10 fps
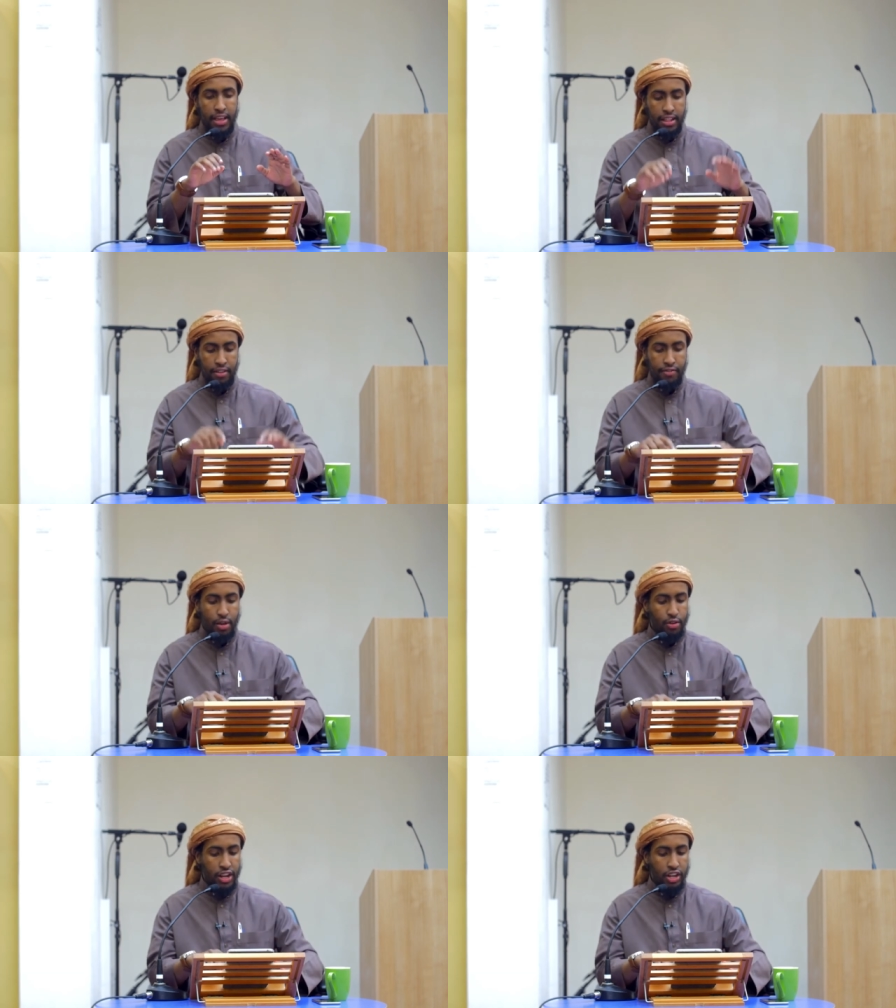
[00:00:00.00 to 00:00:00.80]
The
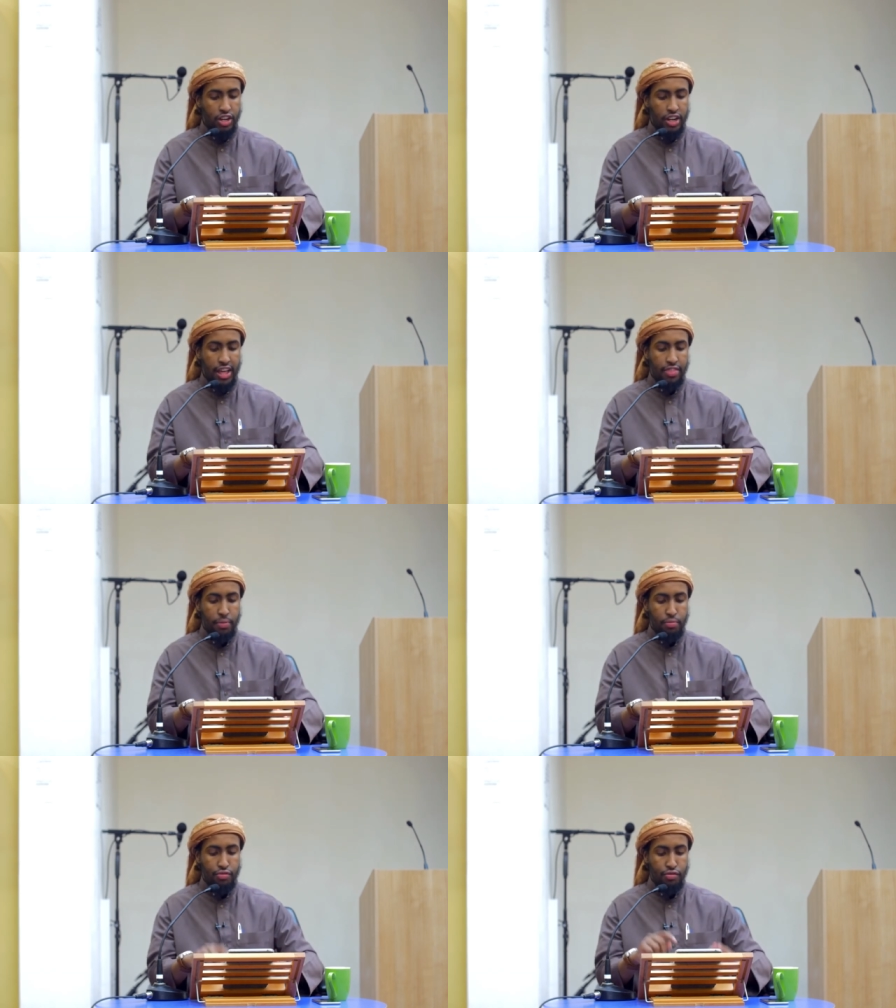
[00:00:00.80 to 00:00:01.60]
foundation and
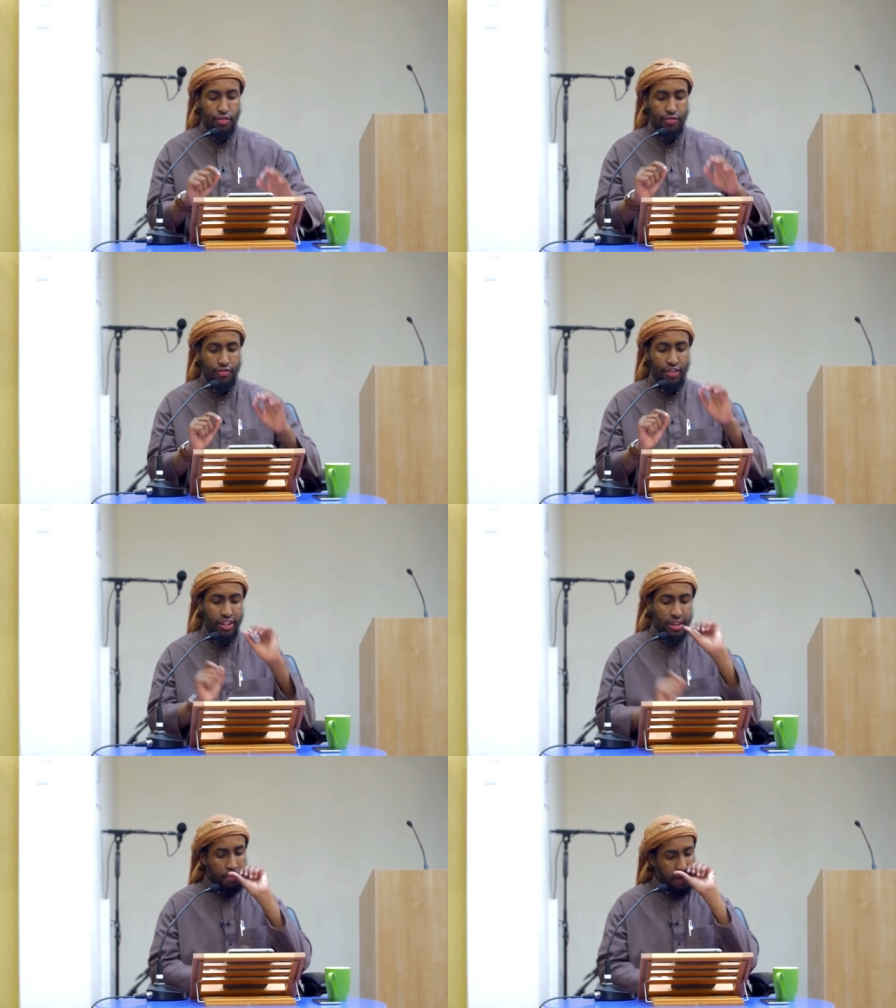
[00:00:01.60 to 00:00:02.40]
the
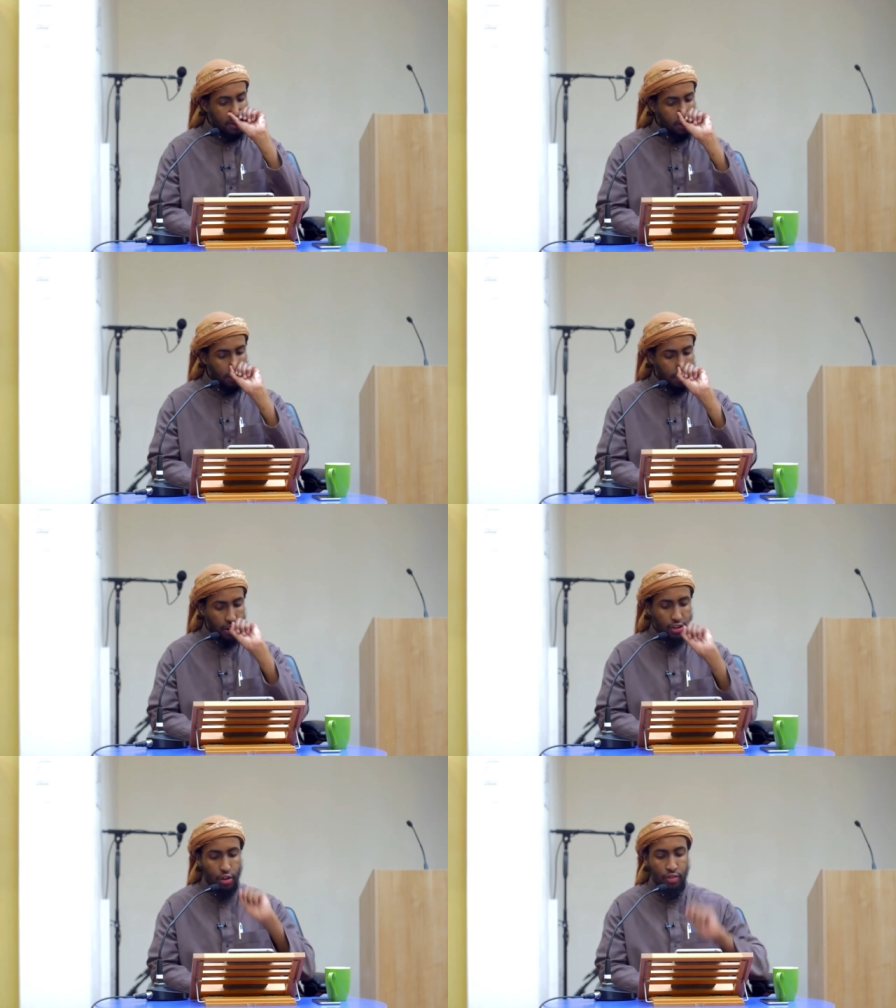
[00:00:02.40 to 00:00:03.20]
fundamental
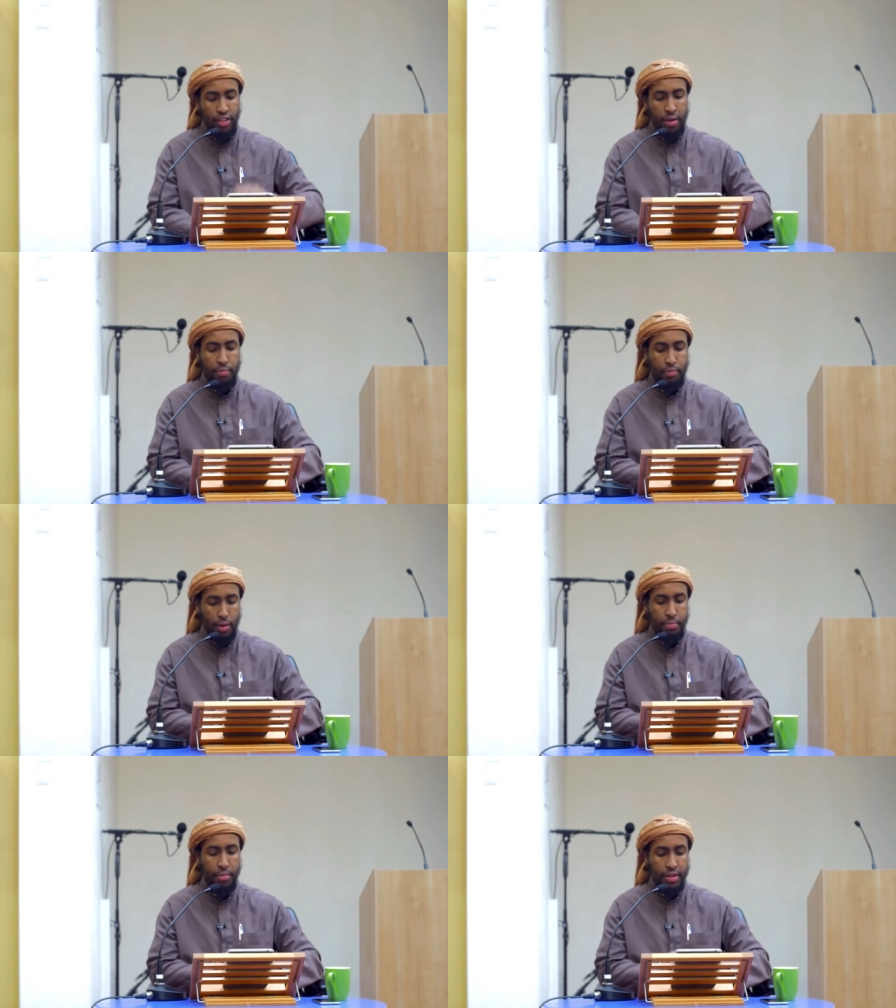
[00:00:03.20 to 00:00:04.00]
point of their
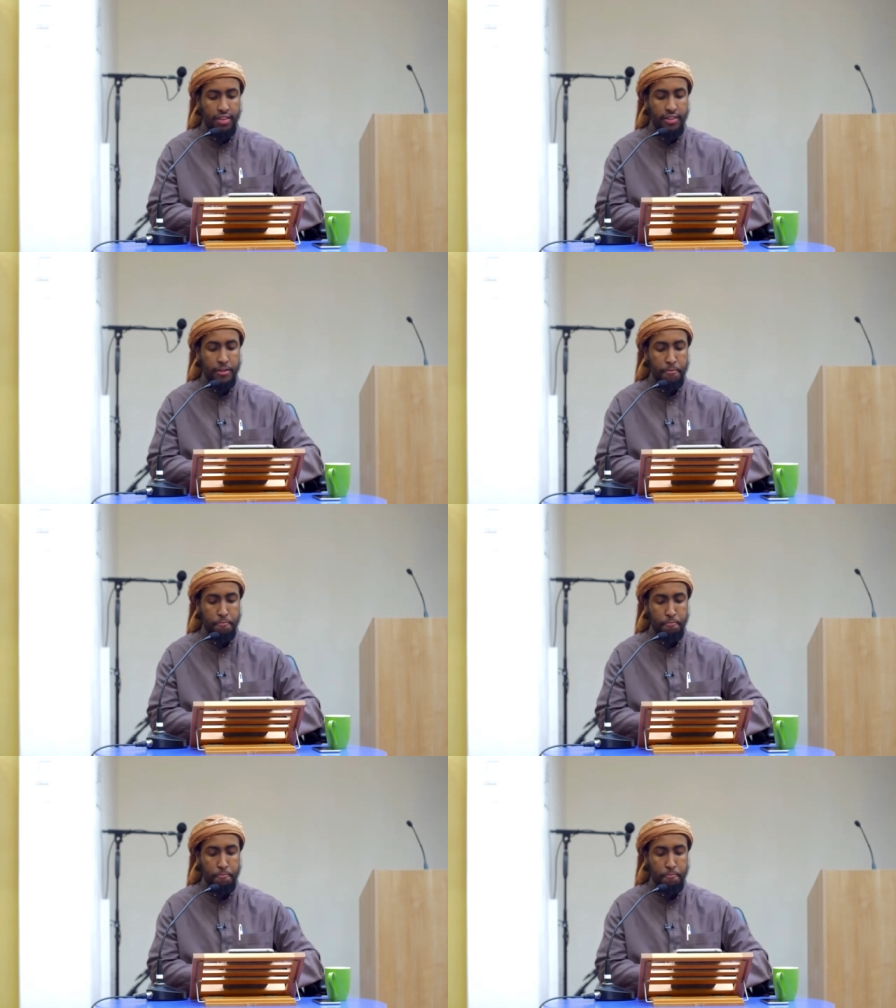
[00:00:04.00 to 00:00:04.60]
problem is,